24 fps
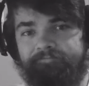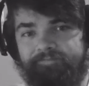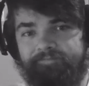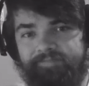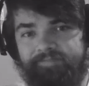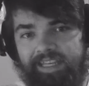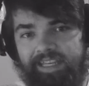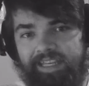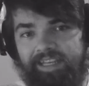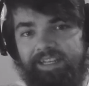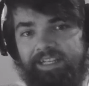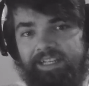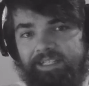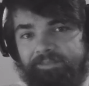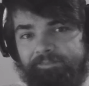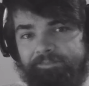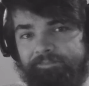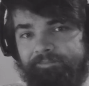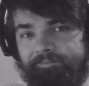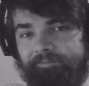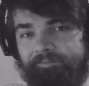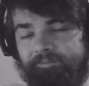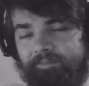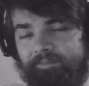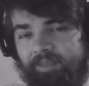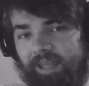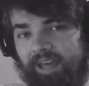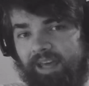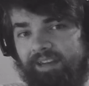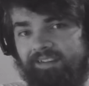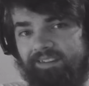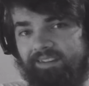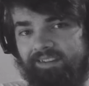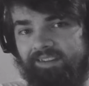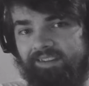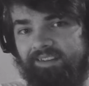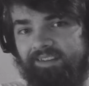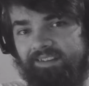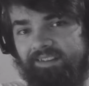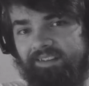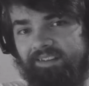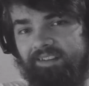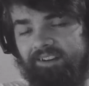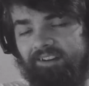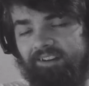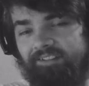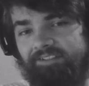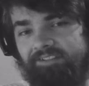yeah, adding to the Into the
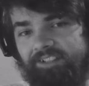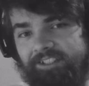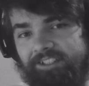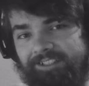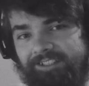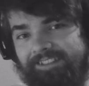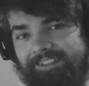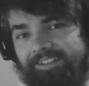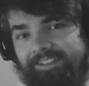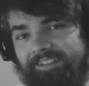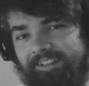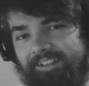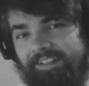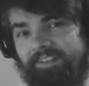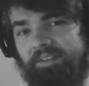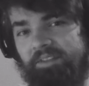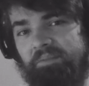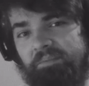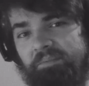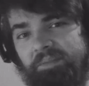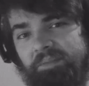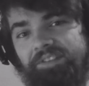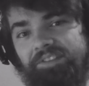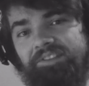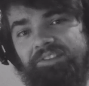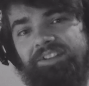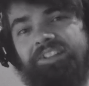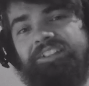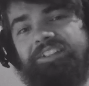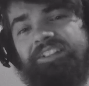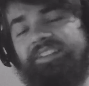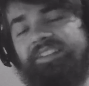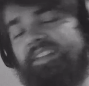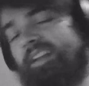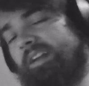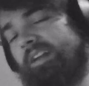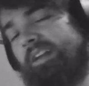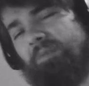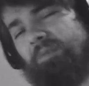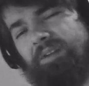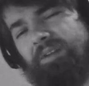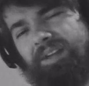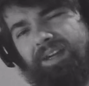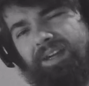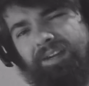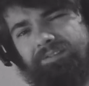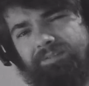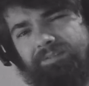Odd version, not the big version that I want to
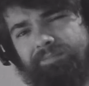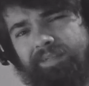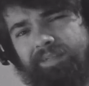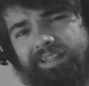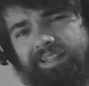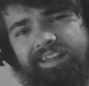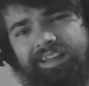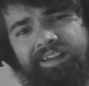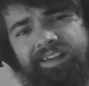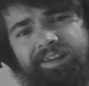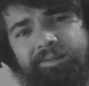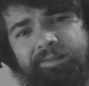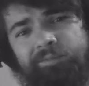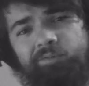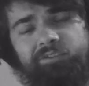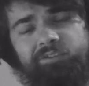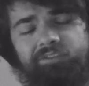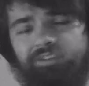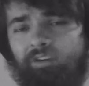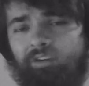have in my game, which